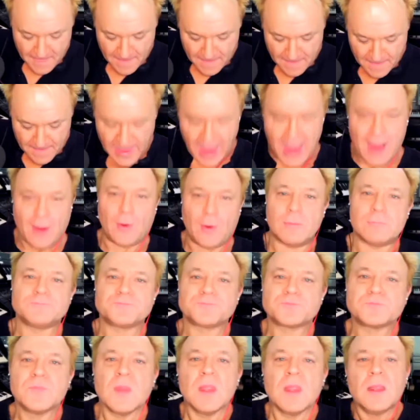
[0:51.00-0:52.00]
Now,
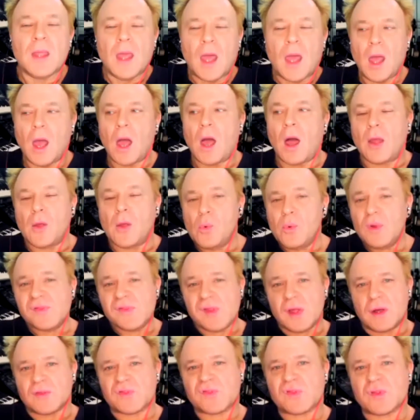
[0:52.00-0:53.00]
I always
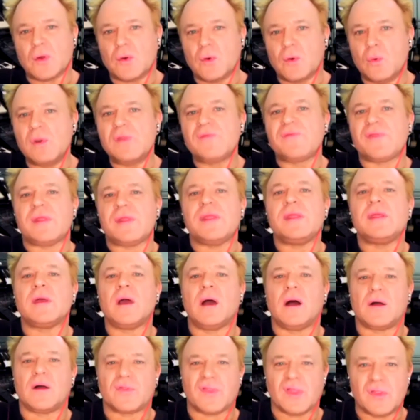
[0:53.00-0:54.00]
ask all of the
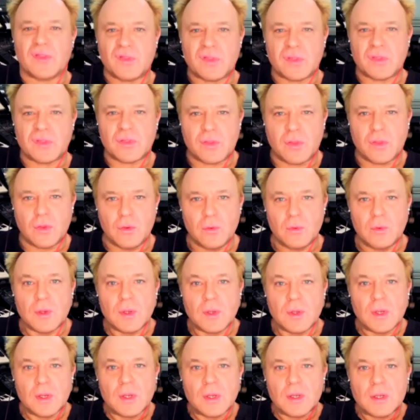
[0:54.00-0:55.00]
artists to
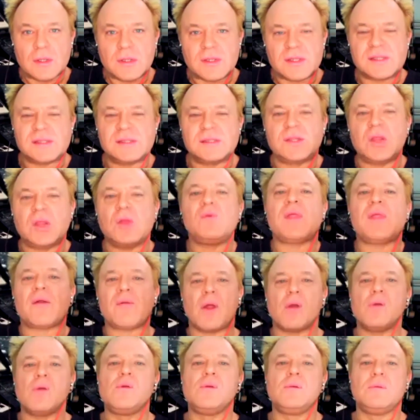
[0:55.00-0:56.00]
do their
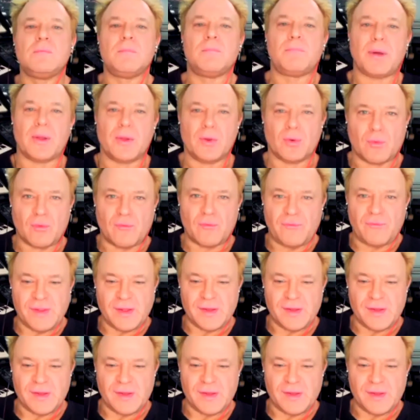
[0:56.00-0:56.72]
own biography.